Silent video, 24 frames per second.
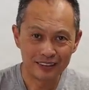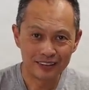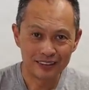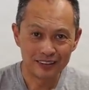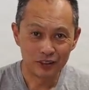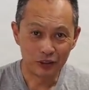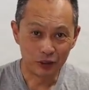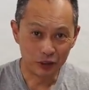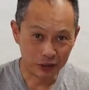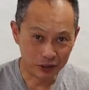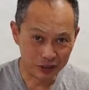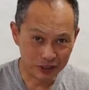
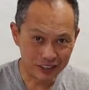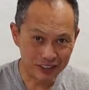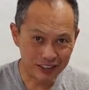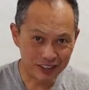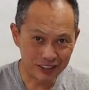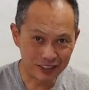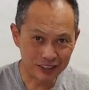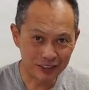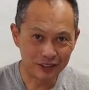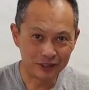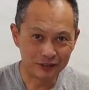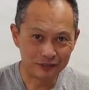Curious?
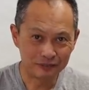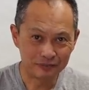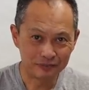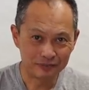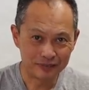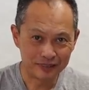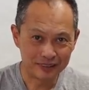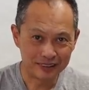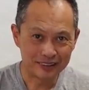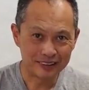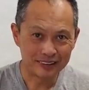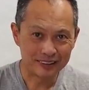
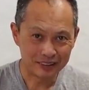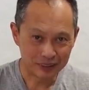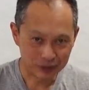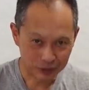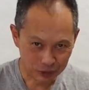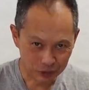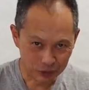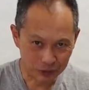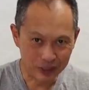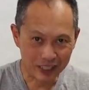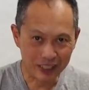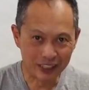
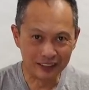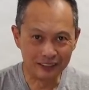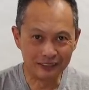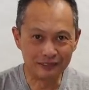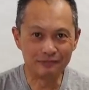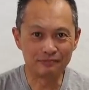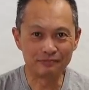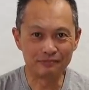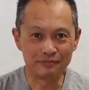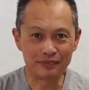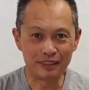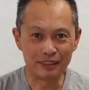Tune in
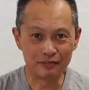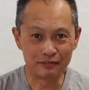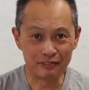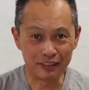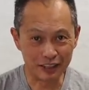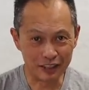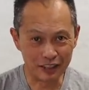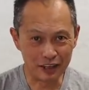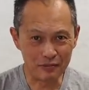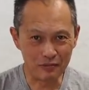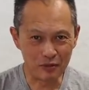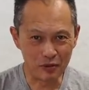and find
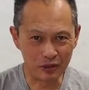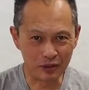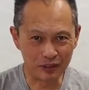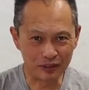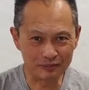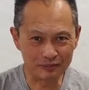out more.